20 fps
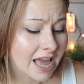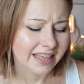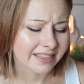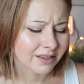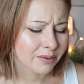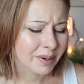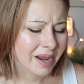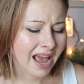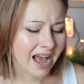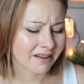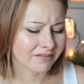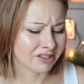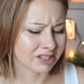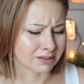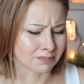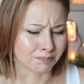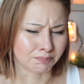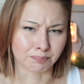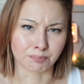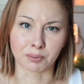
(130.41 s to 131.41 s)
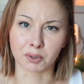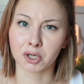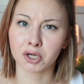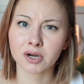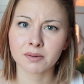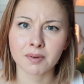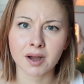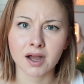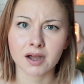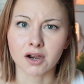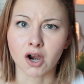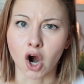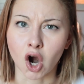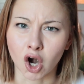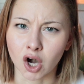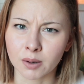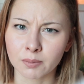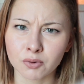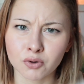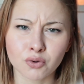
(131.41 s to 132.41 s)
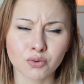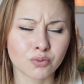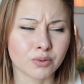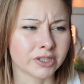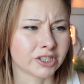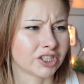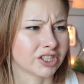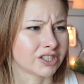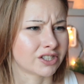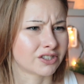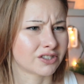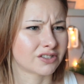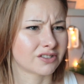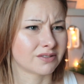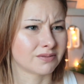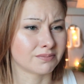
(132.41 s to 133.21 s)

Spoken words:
and then we have this bergamot caramel, which is